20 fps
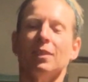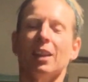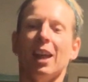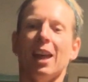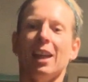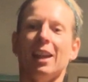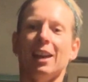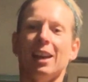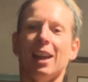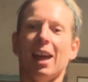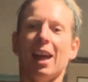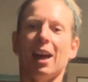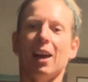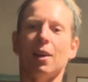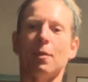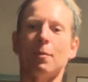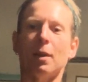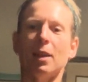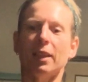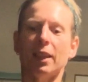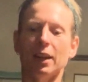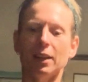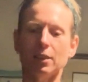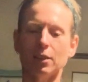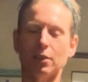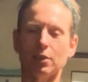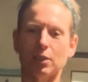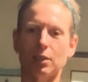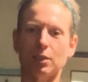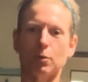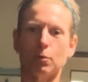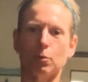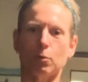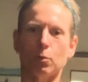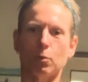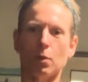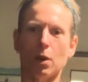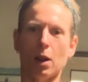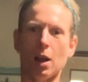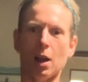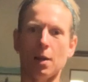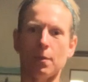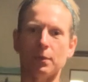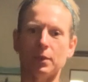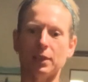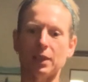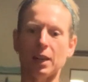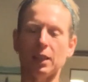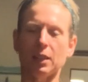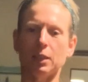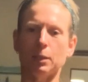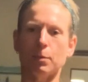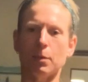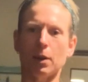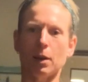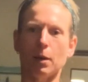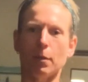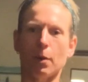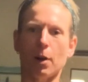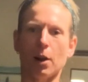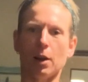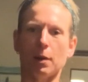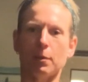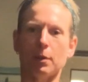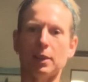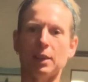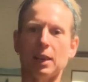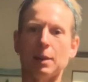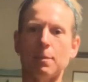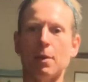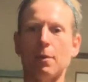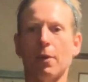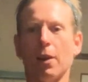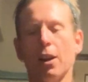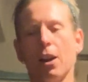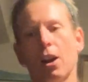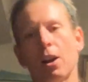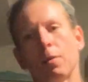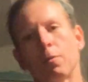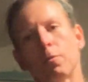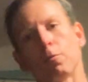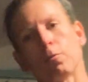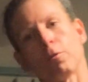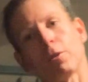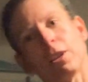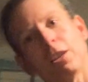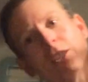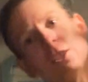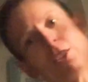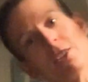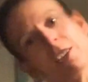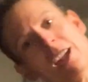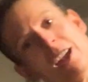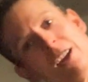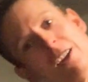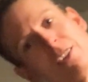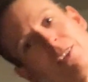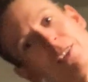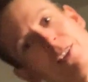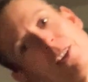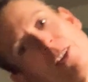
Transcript: and out. My legs are just slightly spread apart. I'm going to take my right arm, reach down,